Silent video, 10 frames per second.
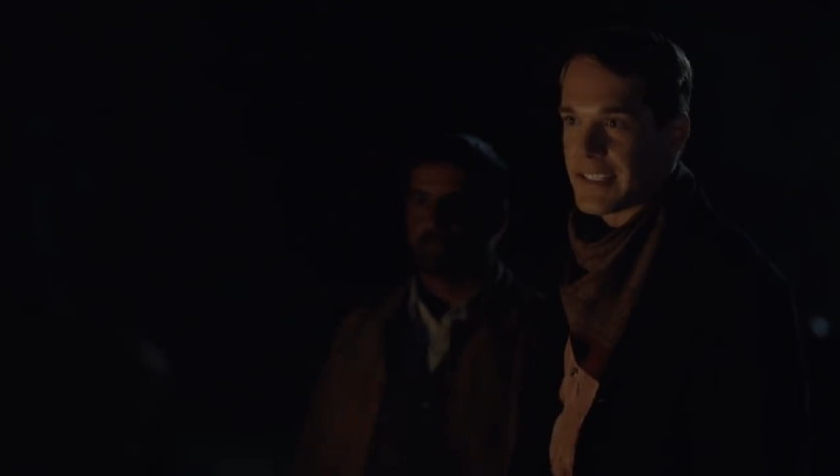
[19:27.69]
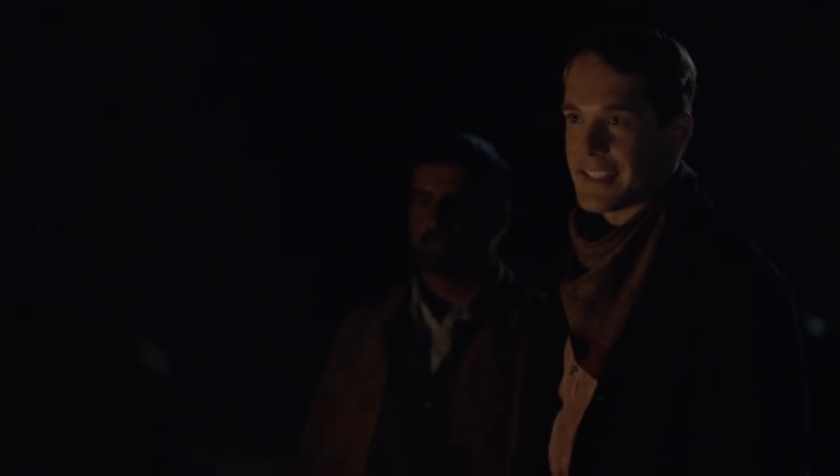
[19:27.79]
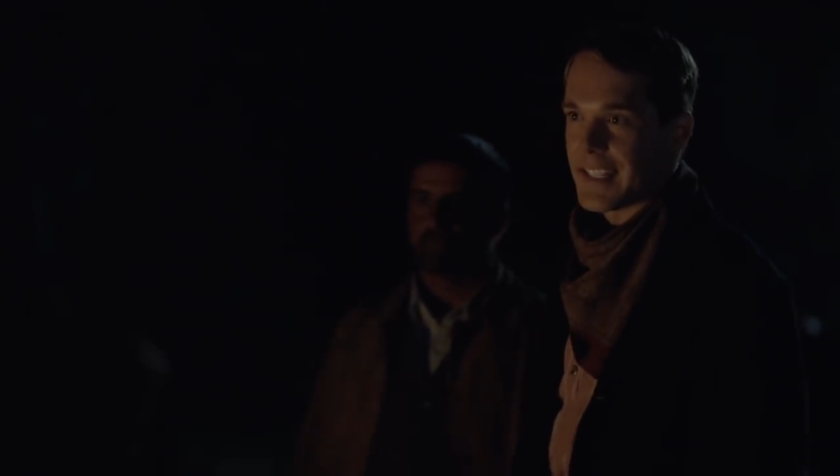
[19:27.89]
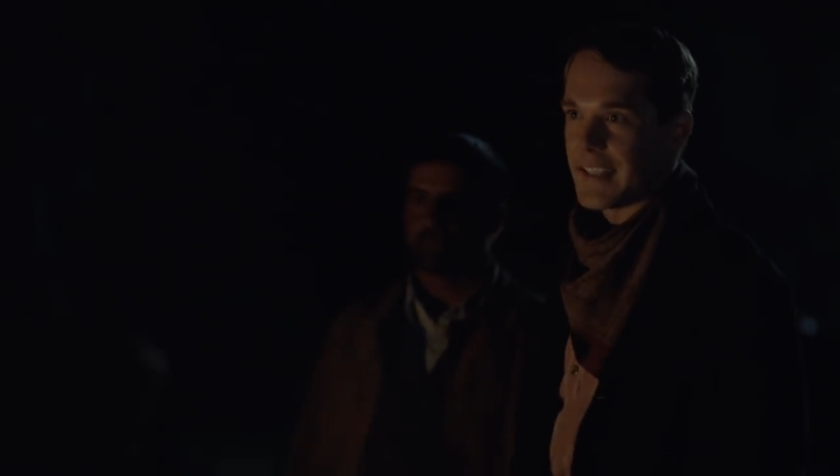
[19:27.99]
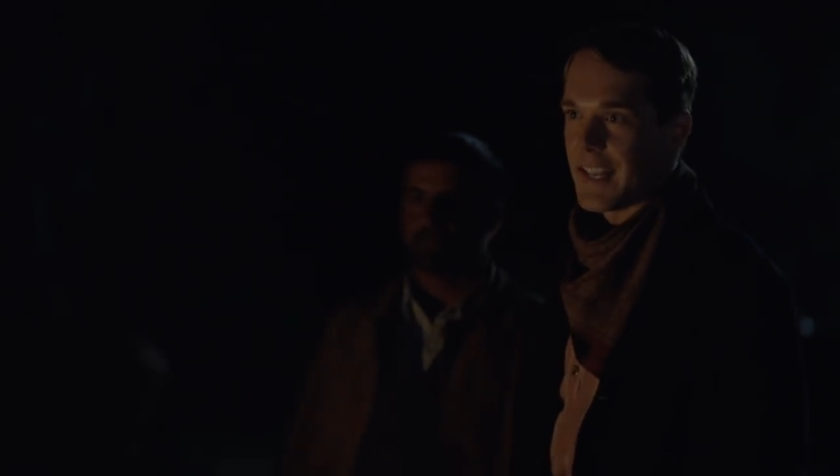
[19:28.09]

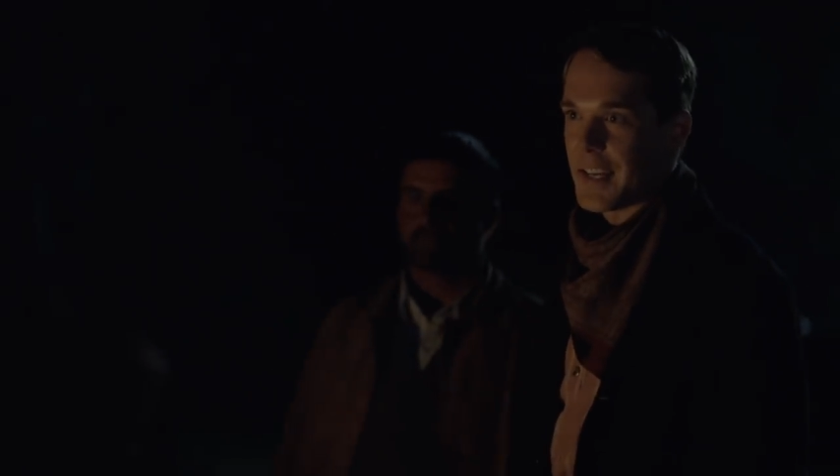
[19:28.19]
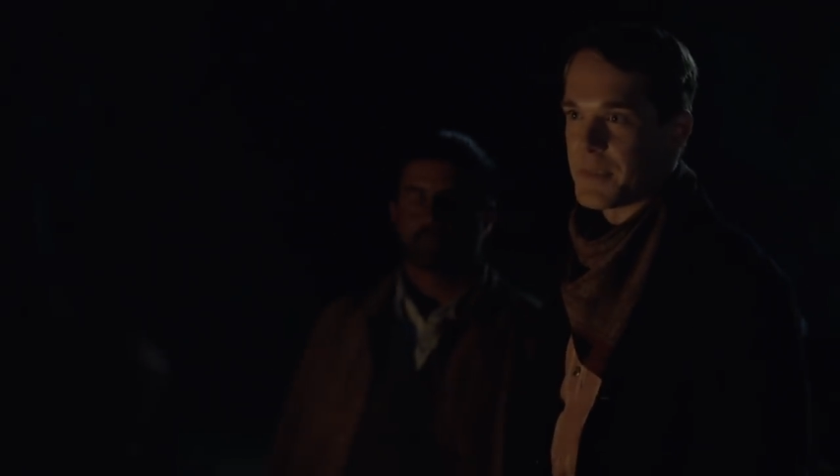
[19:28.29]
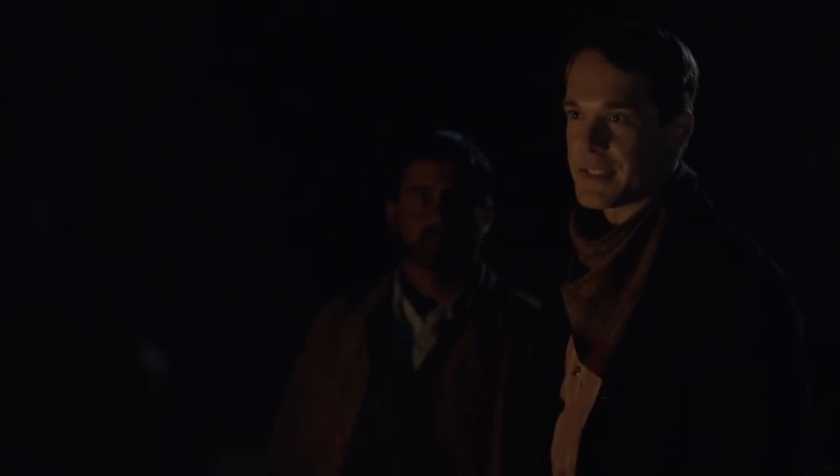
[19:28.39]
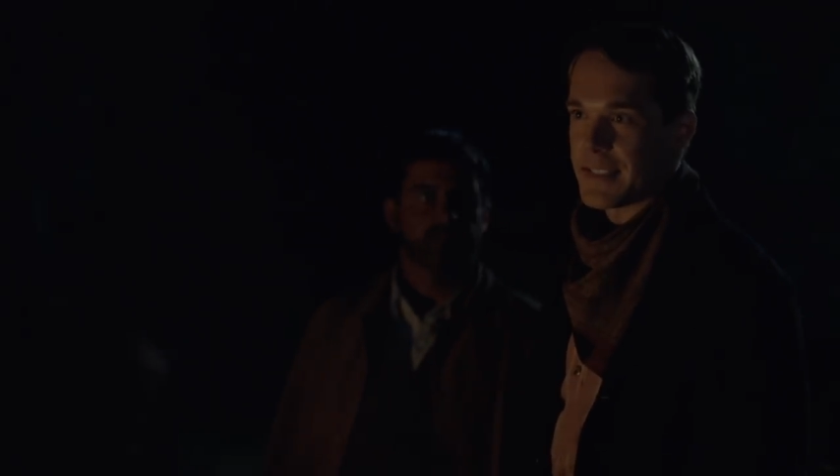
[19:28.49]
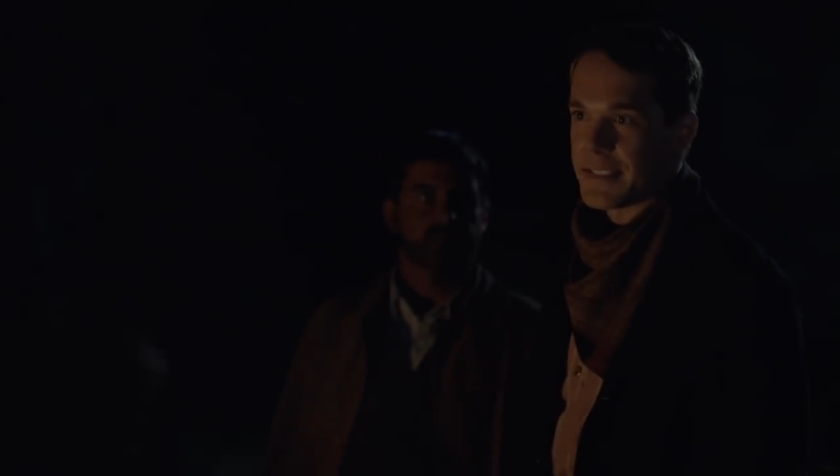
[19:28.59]
1 to thank
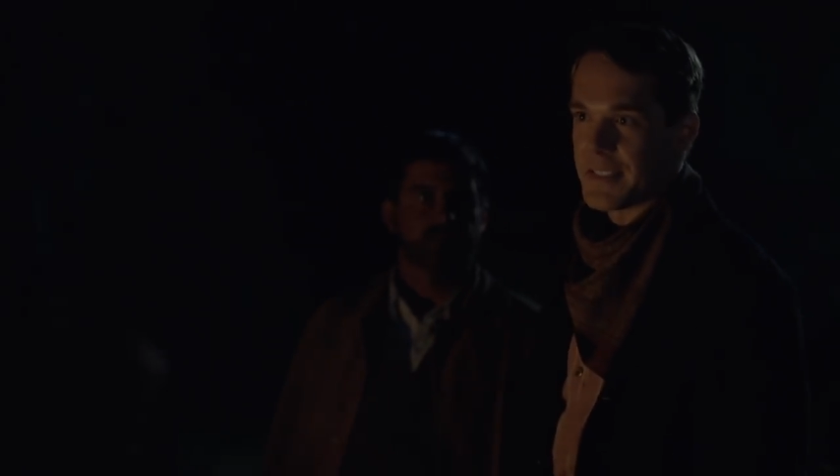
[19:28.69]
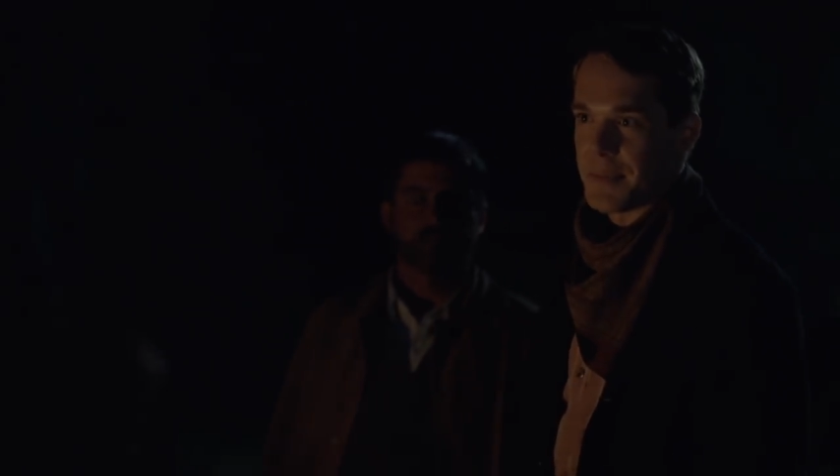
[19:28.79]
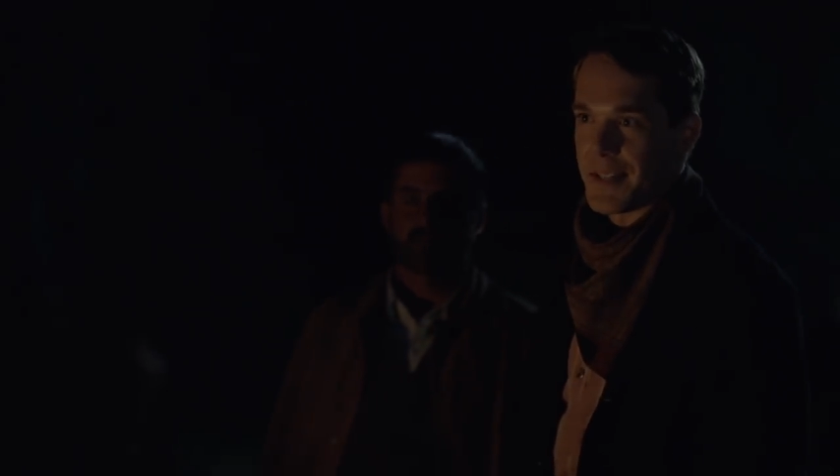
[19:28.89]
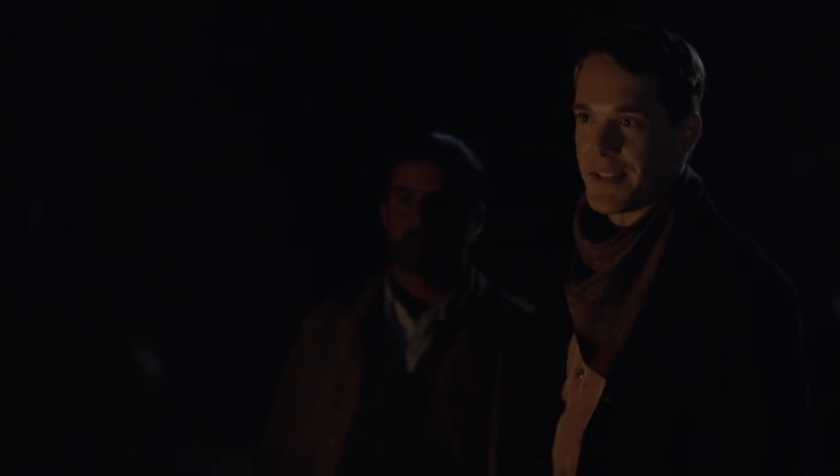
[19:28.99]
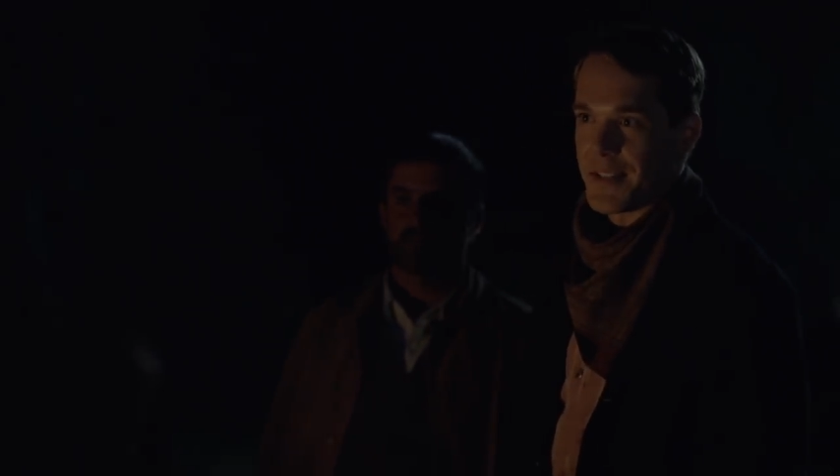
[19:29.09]
him for
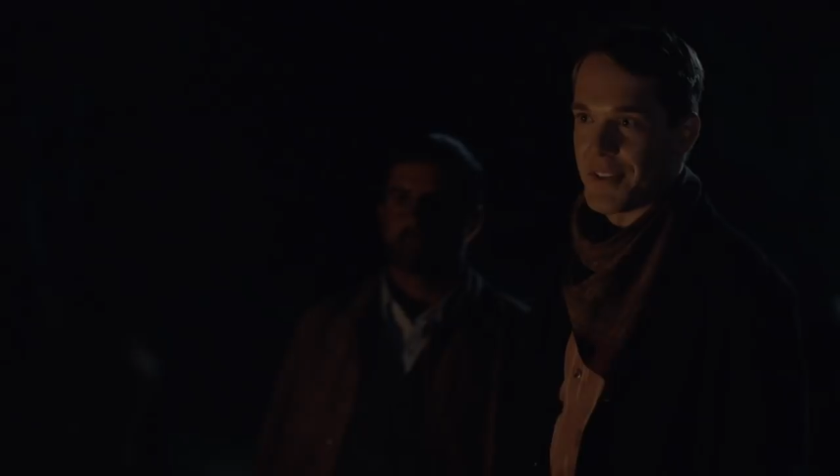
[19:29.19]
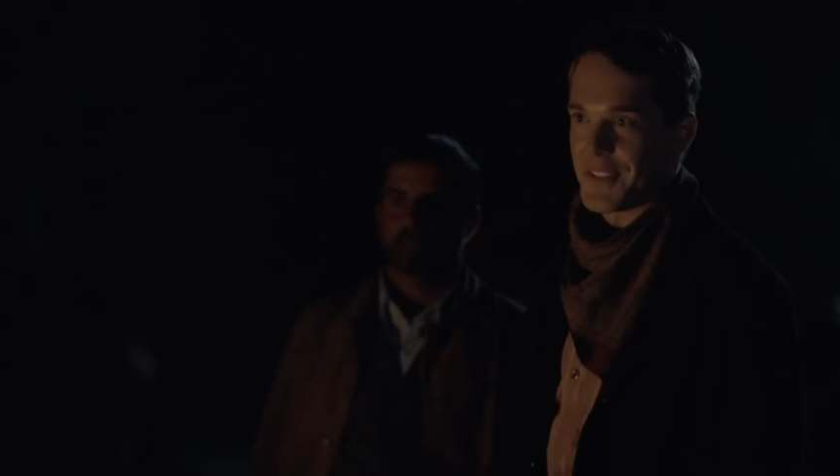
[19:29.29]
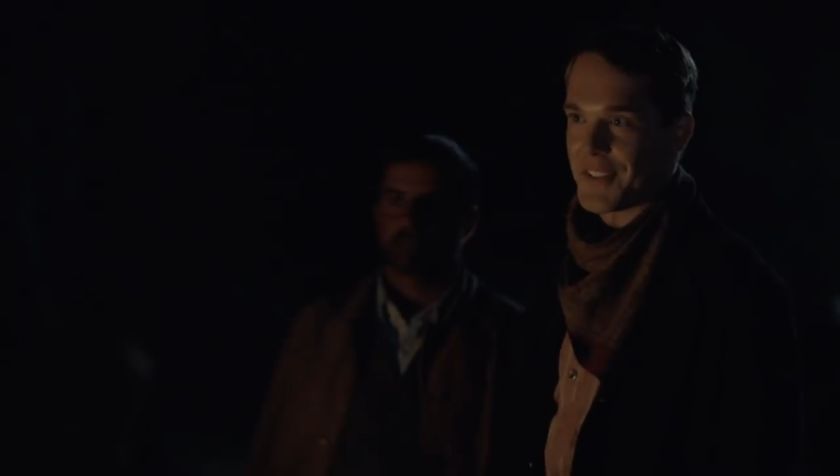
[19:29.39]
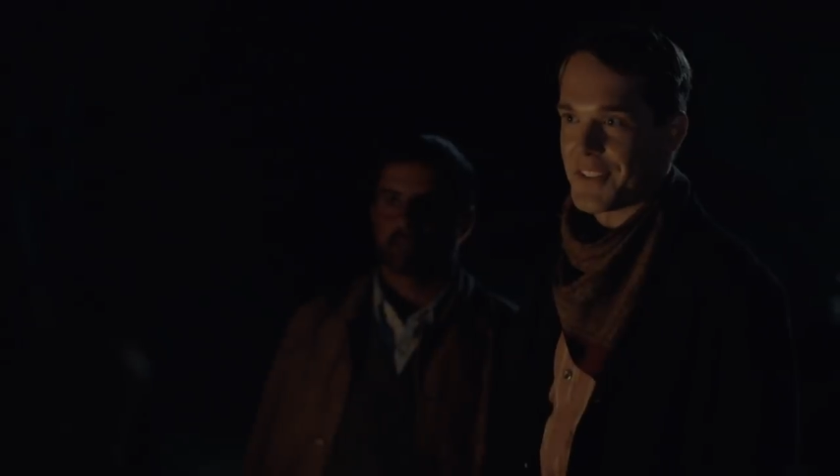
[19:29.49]
saving his sister's